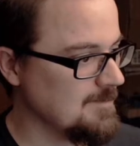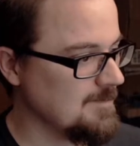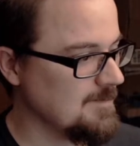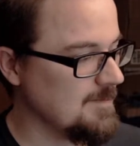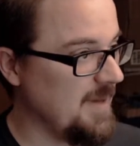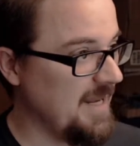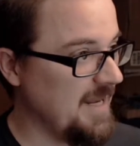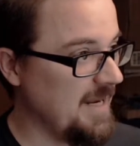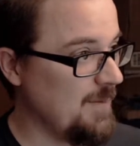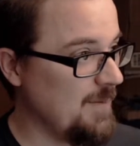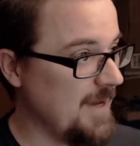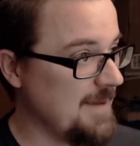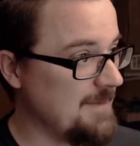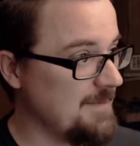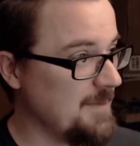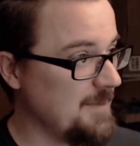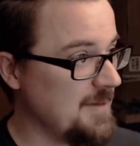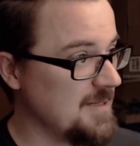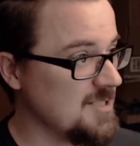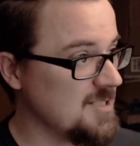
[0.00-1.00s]
Anyway,
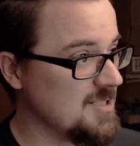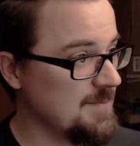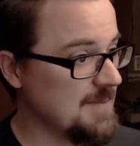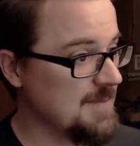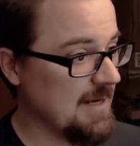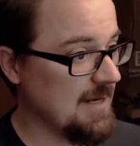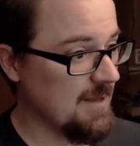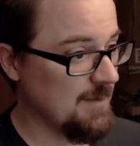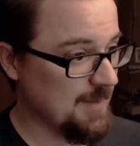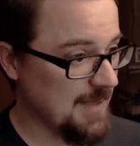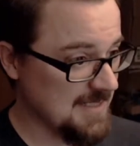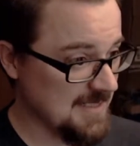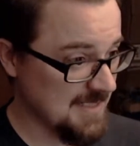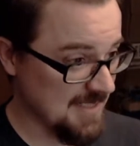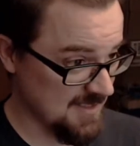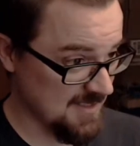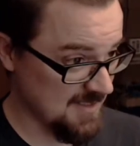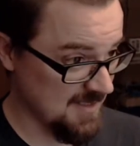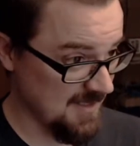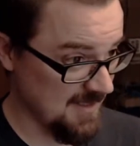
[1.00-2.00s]
let me just jump down in the
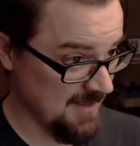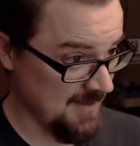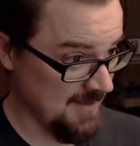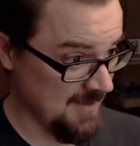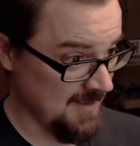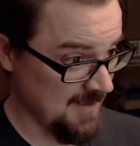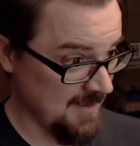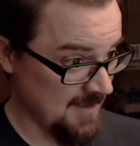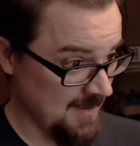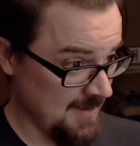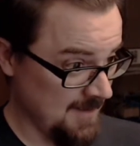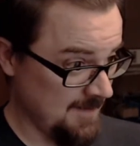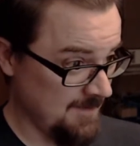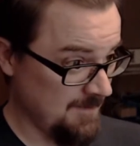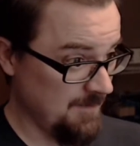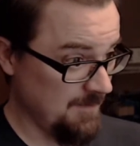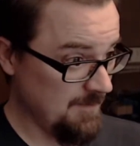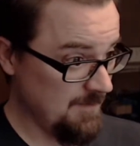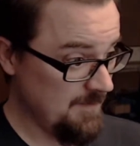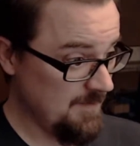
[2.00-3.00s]
playtest to
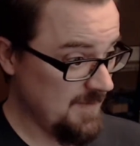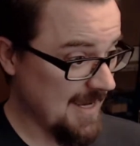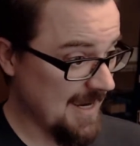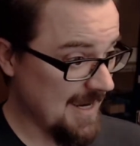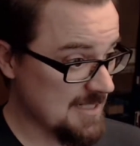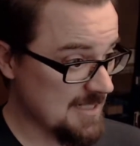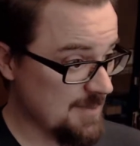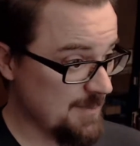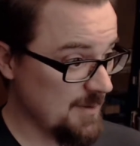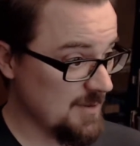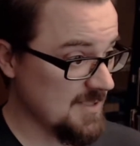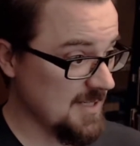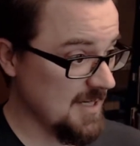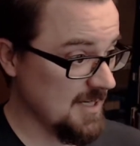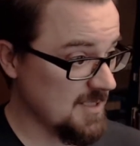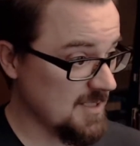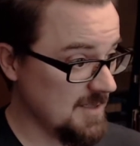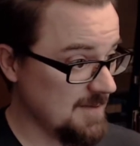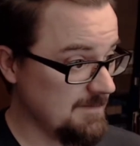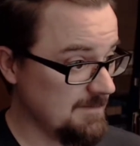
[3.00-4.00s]
the attribute section.